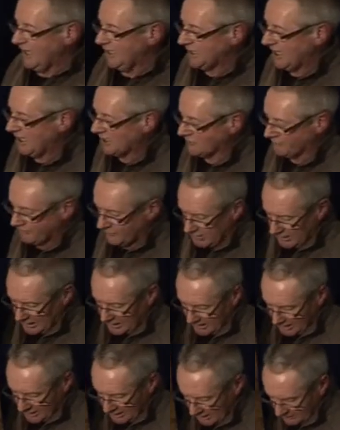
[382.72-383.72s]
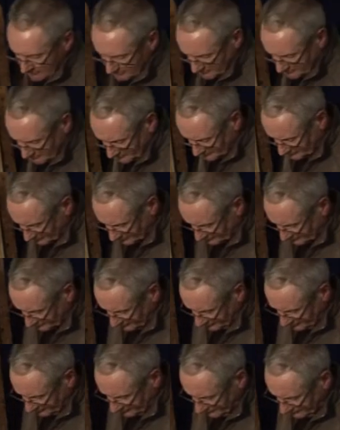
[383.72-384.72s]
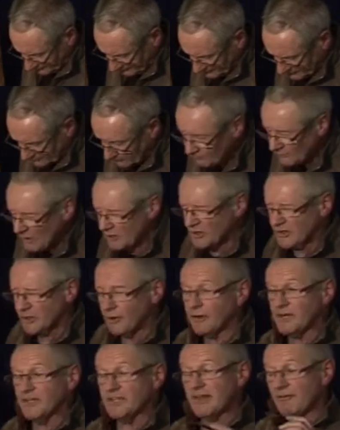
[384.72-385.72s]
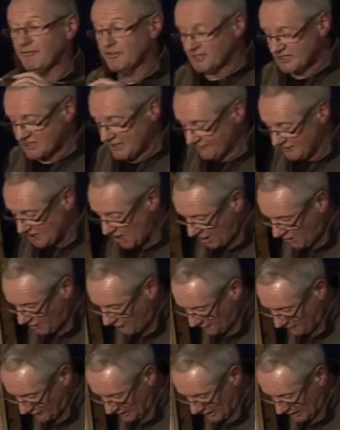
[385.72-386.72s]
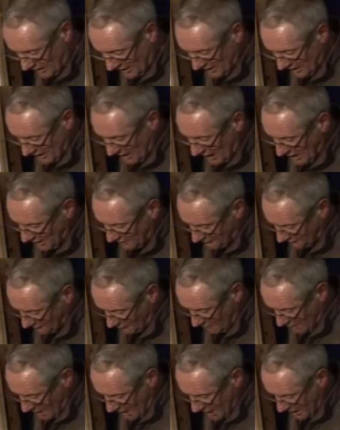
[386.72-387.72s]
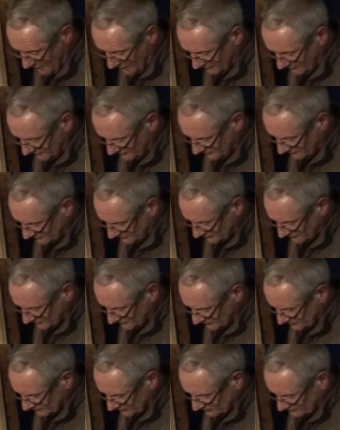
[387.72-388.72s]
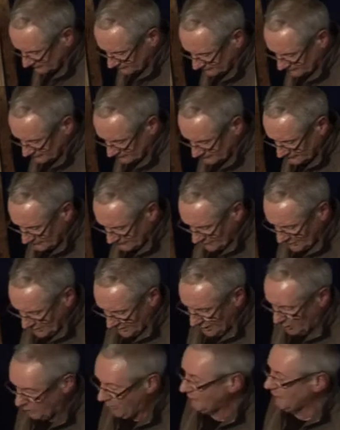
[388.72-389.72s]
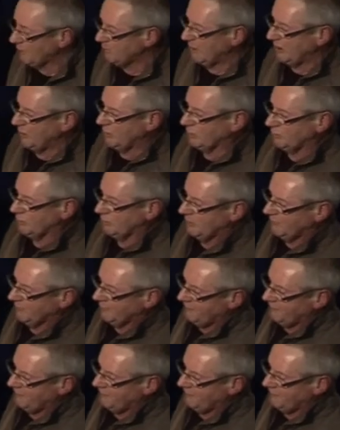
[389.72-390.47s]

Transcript: 8 heads for a lady, sorry, 7.5 for a lady, 8 for a man. However big you're doing